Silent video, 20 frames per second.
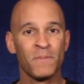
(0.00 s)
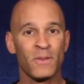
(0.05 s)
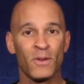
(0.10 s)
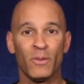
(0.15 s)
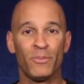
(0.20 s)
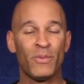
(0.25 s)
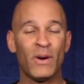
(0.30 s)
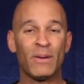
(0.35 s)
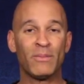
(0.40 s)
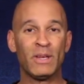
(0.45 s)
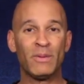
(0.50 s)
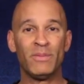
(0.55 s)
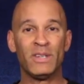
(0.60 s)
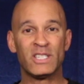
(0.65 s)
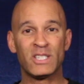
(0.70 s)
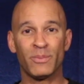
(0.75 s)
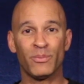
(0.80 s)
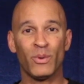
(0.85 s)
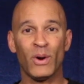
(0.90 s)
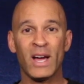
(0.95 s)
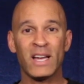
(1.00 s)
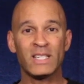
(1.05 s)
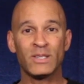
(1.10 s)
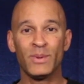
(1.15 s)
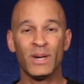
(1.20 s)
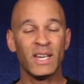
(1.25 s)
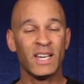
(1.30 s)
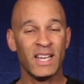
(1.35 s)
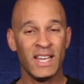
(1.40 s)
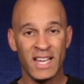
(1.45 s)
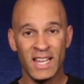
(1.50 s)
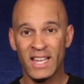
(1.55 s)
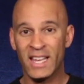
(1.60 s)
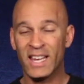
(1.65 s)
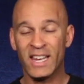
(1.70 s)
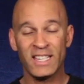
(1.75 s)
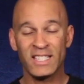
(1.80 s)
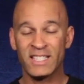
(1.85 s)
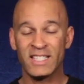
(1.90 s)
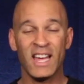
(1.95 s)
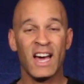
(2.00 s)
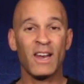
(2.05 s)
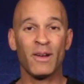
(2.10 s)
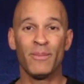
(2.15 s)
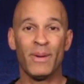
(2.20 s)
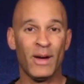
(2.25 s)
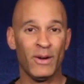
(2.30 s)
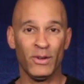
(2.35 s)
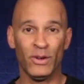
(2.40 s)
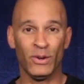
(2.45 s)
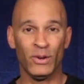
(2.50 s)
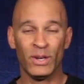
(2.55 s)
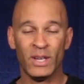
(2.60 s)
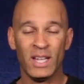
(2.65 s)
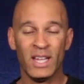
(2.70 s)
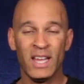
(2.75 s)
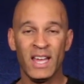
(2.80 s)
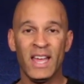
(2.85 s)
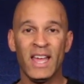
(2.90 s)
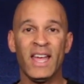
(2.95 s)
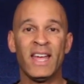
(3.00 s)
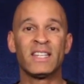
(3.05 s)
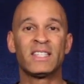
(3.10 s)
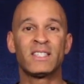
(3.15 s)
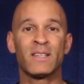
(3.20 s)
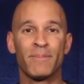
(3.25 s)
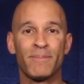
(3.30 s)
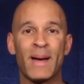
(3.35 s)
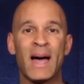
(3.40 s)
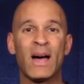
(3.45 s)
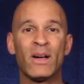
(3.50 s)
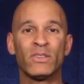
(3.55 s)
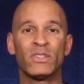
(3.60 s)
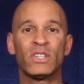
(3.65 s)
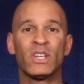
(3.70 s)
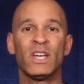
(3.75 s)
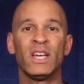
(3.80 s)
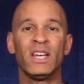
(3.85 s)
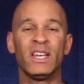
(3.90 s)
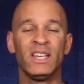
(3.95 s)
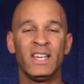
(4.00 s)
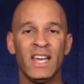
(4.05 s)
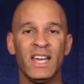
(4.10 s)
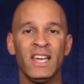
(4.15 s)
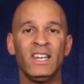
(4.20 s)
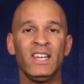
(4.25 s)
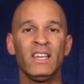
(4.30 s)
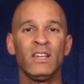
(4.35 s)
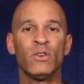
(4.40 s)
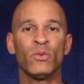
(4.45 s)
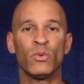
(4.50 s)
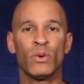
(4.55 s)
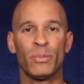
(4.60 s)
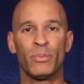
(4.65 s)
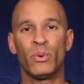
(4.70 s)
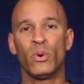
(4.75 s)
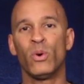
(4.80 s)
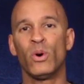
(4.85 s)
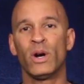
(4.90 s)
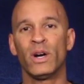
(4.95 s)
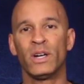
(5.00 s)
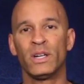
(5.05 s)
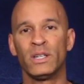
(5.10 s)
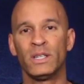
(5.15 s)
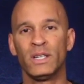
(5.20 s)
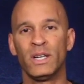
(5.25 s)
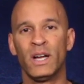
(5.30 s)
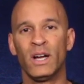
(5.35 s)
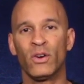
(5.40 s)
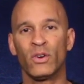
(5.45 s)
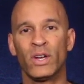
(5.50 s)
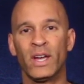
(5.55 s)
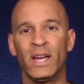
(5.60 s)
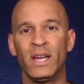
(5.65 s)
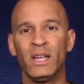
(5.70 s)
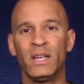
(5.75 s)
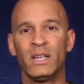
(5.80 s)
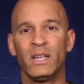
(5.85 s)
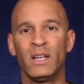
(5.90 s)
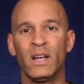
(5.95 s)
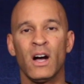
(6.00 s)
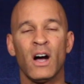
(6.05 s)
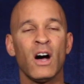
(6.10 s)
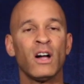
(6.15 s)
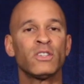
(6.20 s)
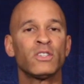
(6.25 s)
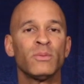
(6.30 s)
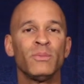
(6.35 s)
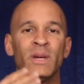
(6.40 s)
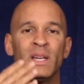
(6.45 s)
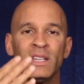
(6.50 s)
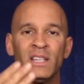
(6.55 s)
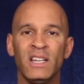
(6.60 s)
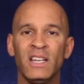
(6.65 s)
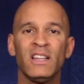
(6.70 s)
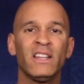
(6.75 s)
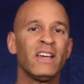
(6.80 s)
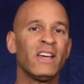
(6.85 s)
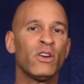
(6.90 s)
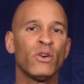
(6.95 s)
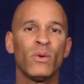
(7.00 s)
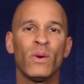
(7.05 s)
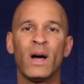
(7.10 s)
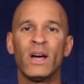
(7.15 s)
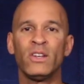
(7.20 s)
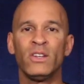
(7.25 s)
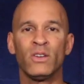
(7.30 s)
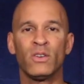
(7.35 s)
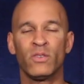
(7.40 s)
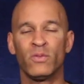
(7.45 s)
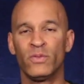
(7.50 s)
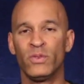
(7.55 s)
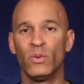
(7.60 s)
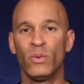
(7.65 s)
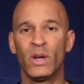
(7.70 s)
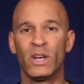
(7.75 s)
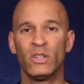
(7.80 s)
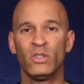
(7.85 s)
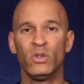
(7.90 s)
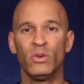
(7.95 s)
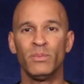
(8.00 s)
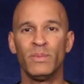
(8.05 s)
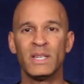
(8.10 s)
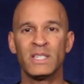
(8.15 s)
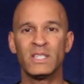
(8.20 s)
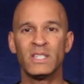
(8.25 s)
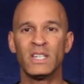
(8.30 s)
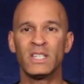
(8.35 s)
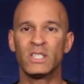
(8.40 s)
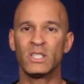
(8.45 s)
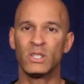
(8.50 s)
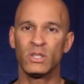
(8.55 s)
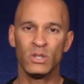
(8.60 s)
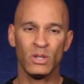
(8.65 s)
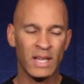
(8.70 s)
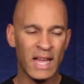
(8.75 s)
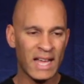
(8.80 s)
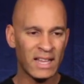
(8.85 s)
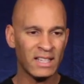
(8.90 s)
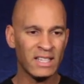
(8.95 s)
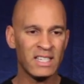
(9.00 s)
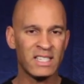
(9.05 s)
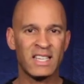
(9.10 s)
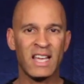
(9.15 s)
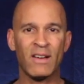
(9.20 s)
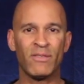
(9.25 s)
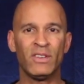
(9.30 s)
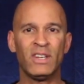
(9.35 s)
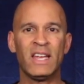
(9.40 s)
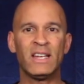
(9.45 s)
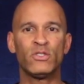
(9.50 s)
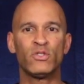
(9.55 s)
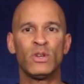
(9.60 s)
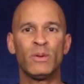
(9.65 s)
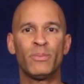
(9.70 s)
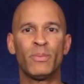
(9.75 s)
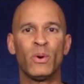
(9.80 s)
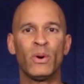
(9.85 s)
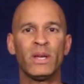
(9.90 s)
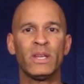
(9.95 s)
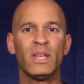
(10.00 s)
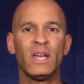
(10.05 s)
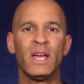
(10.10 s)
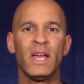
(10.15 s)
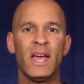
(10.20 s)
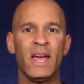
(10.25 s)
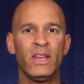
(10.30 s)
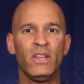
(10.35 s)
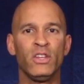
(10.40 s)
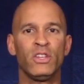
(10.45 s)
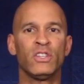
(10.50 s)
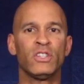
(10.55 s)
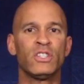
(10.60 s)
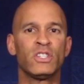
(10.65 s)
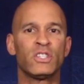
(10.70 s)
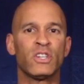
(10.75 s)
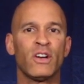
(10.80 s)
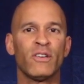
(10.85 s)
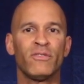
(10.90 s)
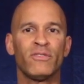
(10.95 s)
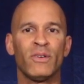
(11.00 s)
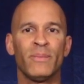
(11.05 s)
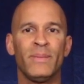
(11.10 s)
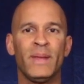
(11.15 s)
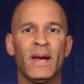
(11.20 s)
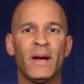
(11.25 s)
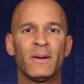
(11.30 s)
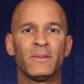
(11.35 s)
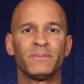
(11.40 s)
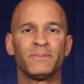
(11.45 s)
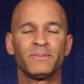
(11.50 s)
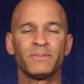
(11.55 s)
you'll probably be surprised, but it is not about you. It's about gaining rapport, okay? Ultimately, later on, if you want to do business, you'll at least have an entry point, and you can start from there,